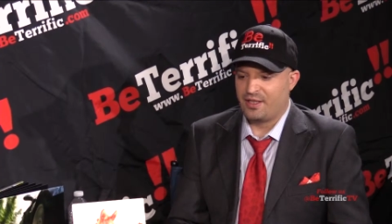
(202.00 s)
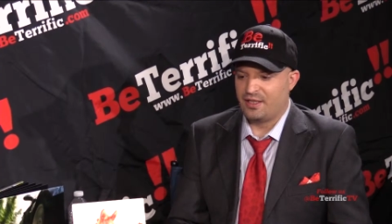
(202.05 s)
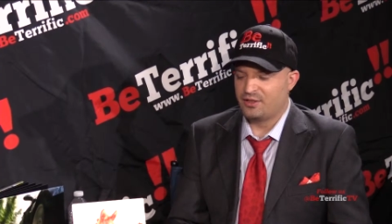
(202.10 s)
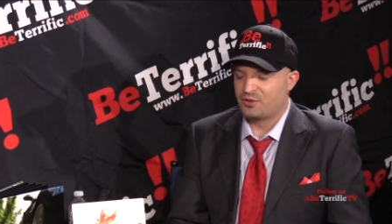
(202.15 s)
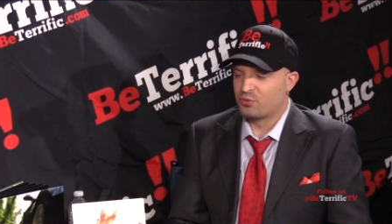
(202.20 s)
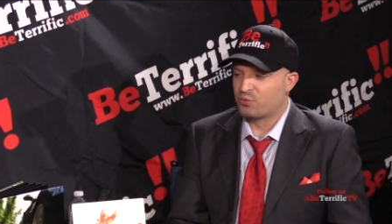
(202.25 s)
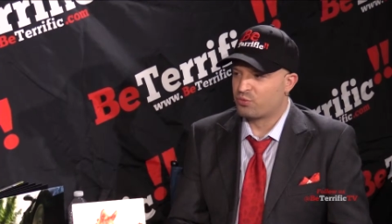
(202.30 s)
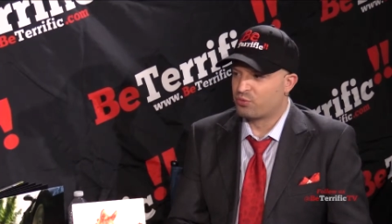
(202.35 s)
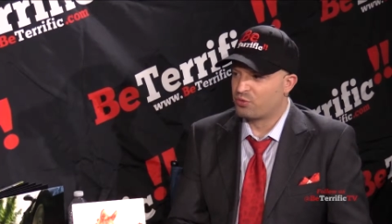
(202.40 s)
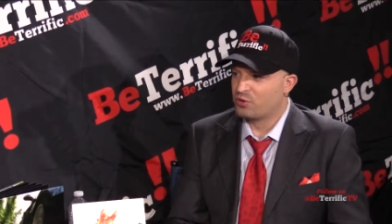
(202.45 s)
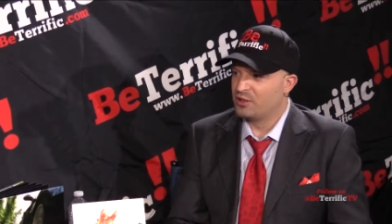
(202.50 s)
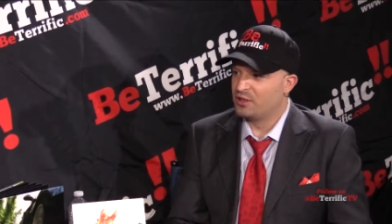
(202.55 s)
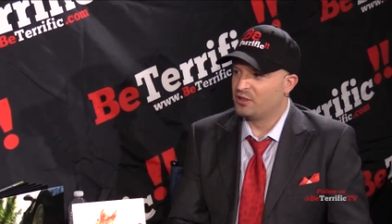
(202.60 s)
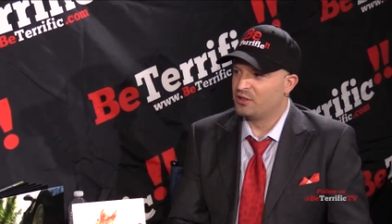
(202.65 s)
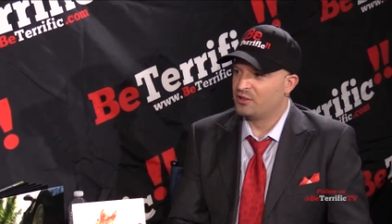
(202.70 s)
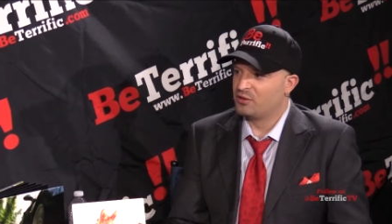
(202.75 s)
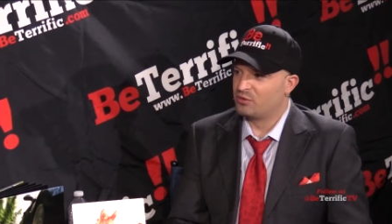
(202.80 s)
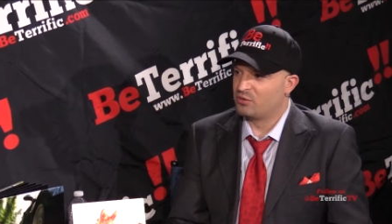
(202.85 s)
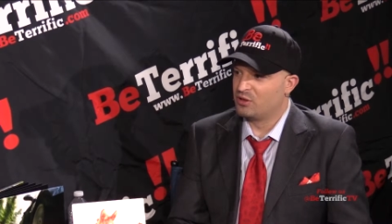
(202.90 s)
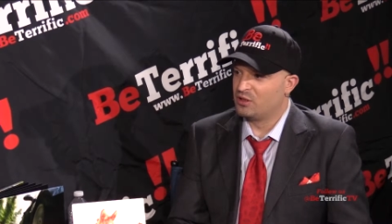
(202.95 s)
That's
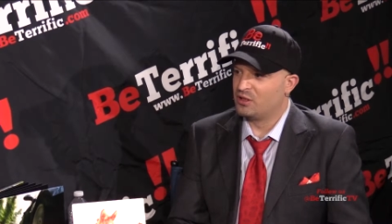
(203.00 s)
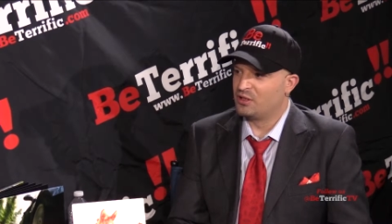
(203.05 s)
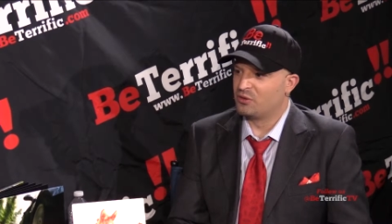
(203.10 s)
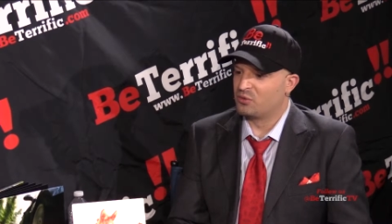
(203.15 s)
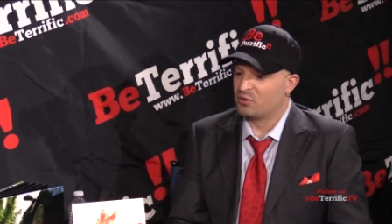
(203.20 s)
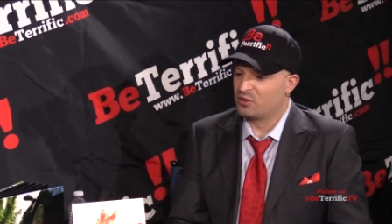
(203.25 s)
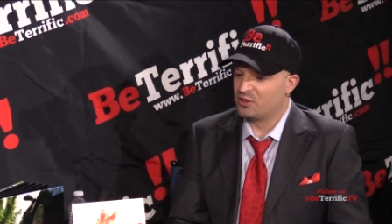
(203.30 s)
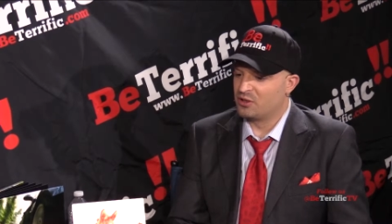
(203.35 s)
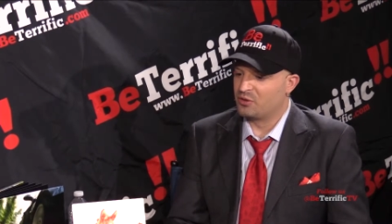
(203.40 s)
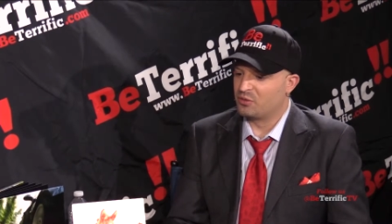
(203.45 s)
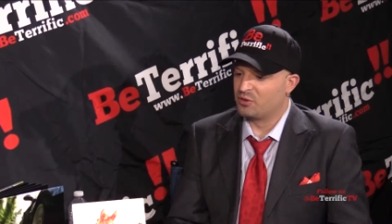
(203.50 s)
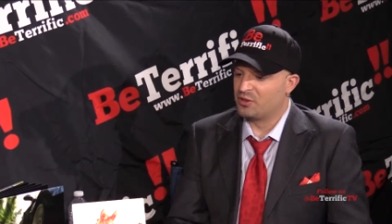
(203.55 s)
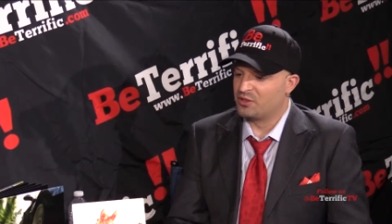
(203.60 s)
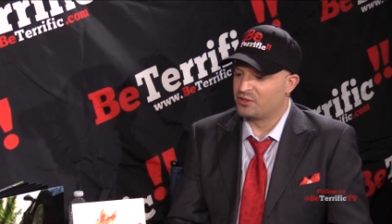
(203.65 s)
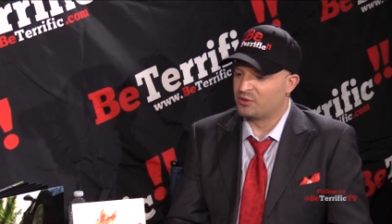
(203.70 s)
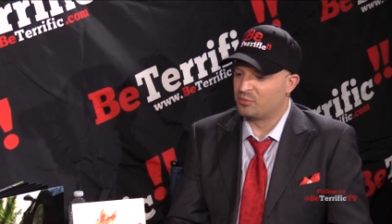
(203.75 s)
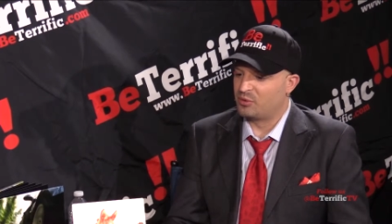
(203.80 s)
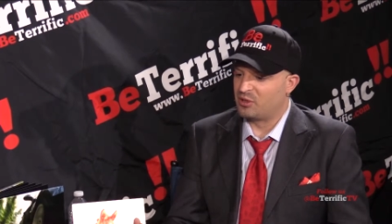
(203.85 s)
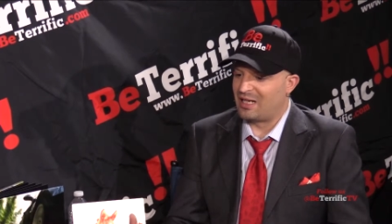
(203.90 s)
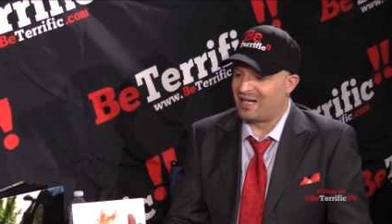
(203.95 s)
really, really, really
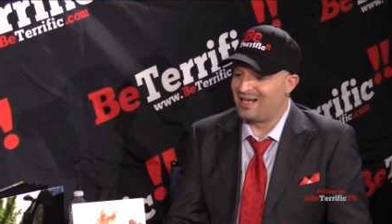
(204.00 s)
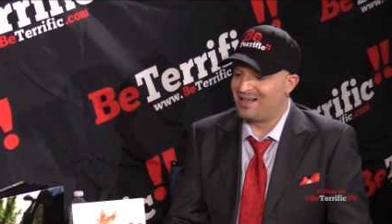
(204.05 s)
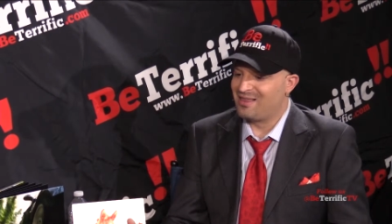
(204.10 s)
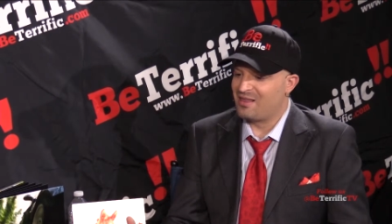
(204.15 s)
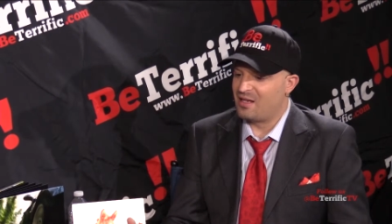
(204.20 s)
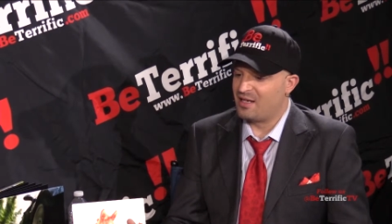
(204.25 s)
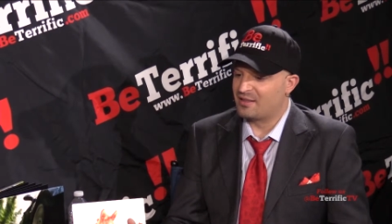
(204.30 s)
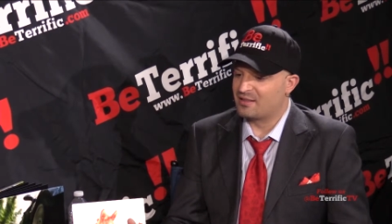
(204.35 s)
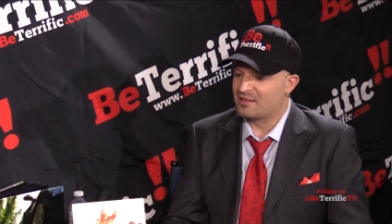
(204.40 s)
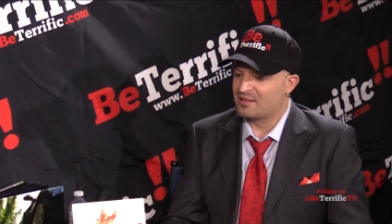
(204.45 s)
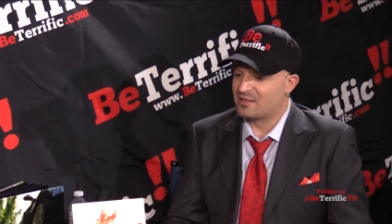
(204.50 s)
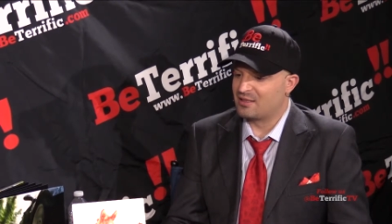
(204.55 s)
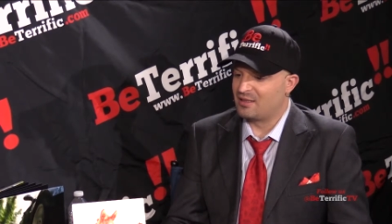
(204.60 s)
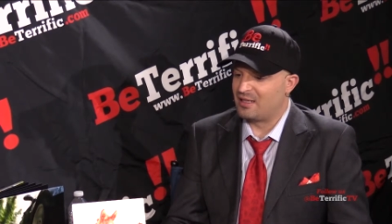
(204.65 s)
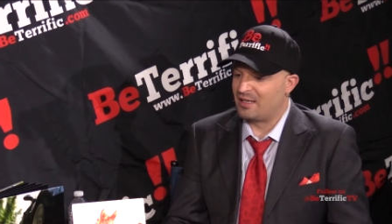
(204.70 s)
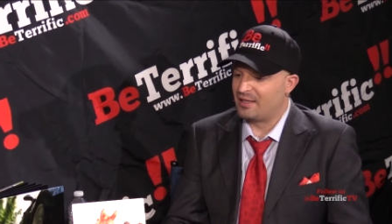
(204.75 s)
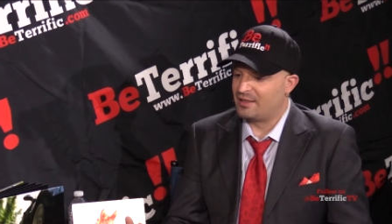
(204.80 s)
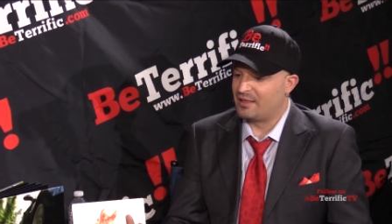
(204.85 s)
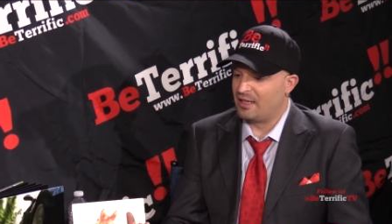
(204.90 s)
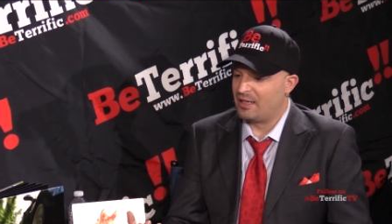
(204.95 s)
reasonable. I yeah. like this a
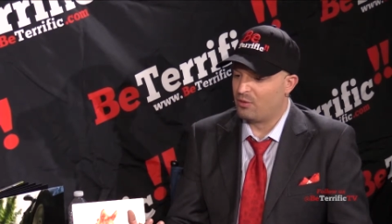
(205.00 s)
lot.